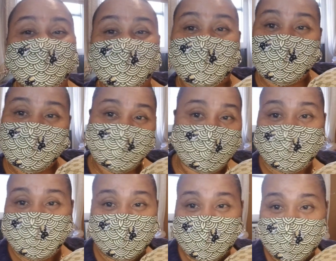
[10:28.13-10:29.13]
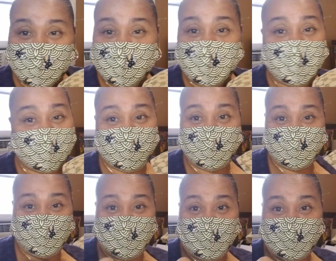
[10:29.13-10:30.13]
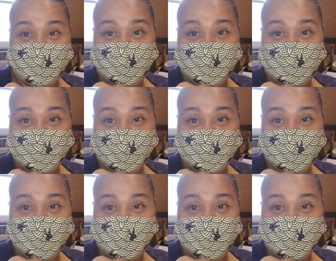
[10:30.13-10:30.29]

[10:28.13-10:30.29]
very, very, very extra.